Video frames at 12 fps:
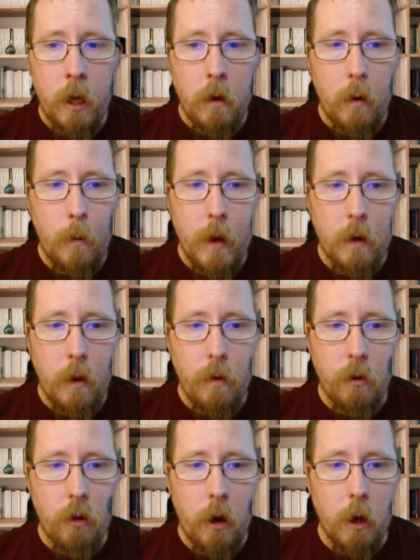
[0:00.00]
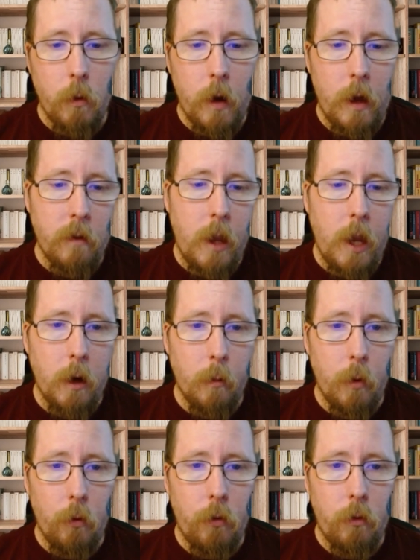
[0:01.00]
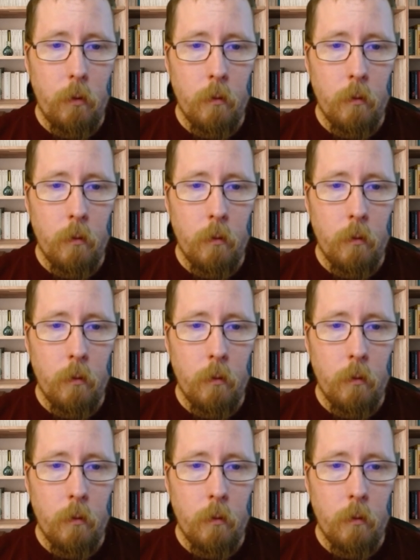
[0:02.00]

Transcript: depicting the Tonkawa as cannibals.